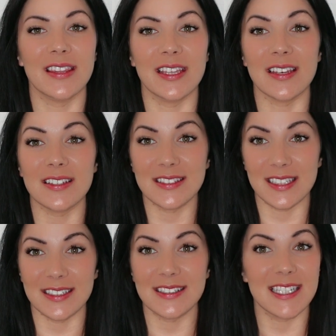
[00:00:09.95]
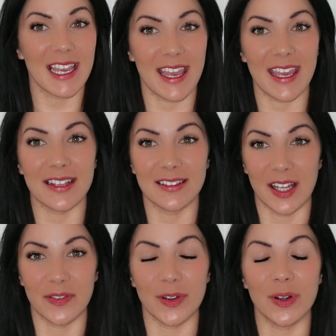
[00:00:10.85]
the 6 to 8
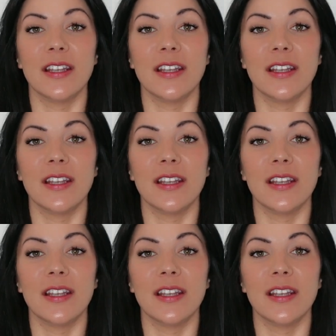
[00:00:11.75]
level.